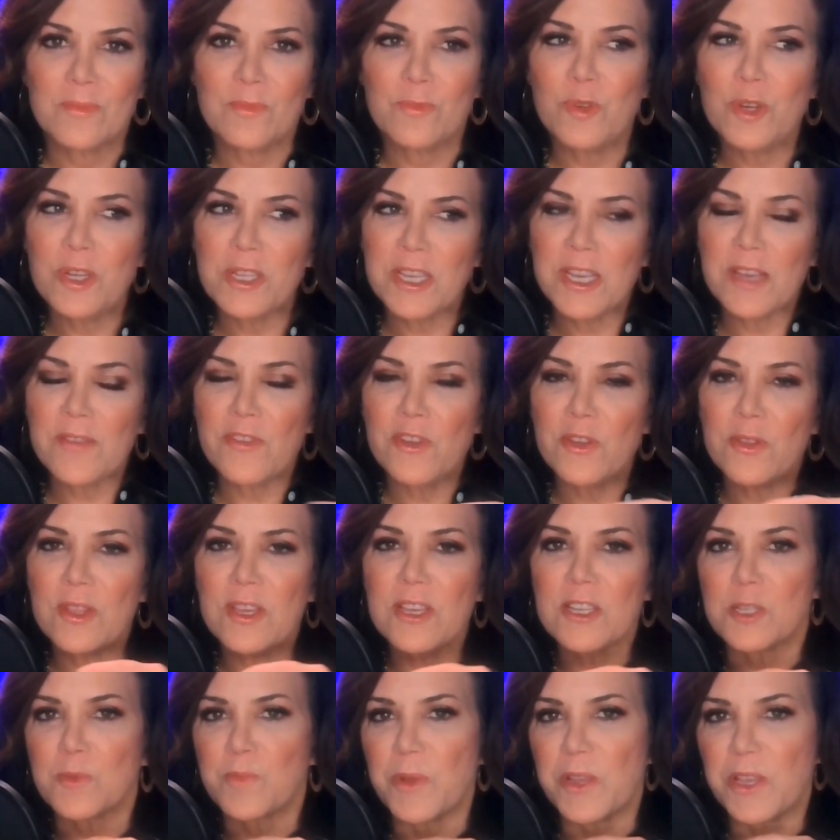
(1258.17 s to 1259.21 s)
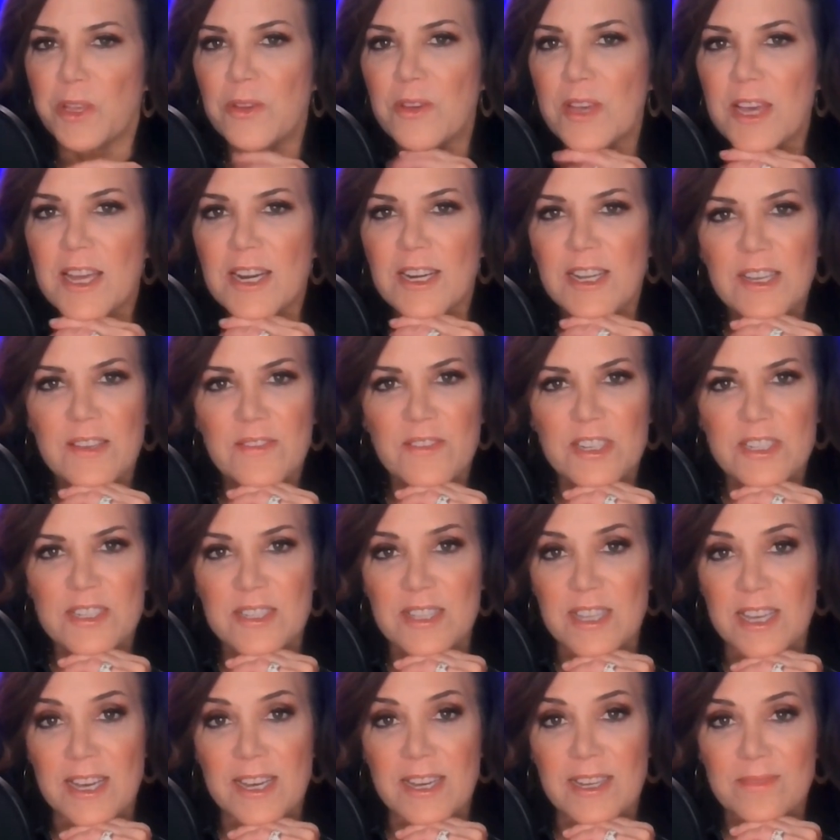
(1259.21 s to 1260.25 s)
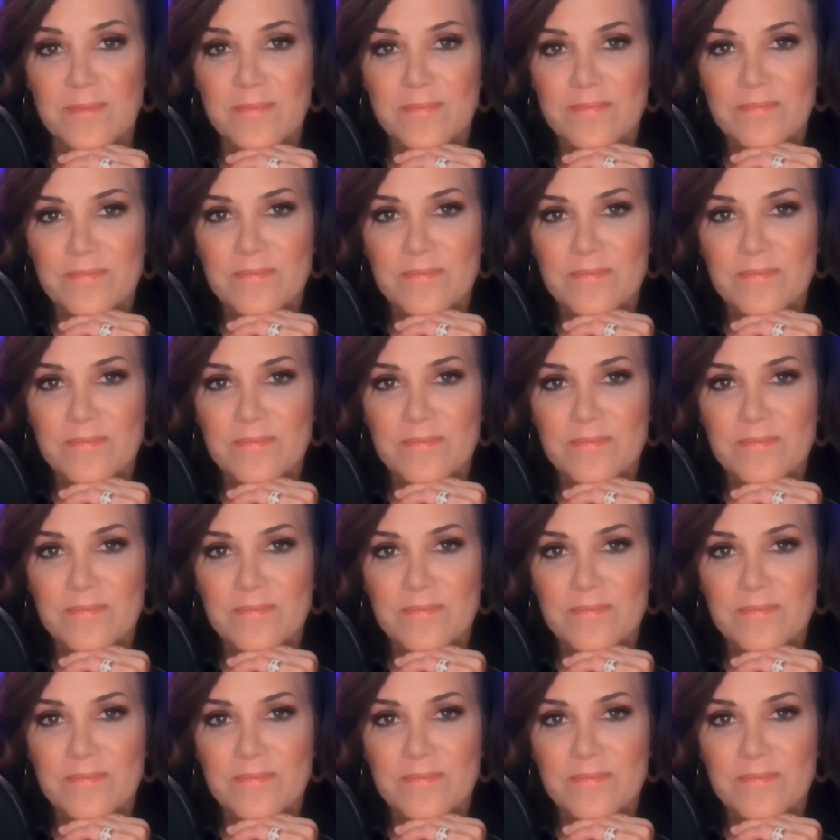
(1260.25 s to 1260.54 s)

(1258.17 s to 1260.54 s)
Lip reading: We'll give you this, but you got to give us that.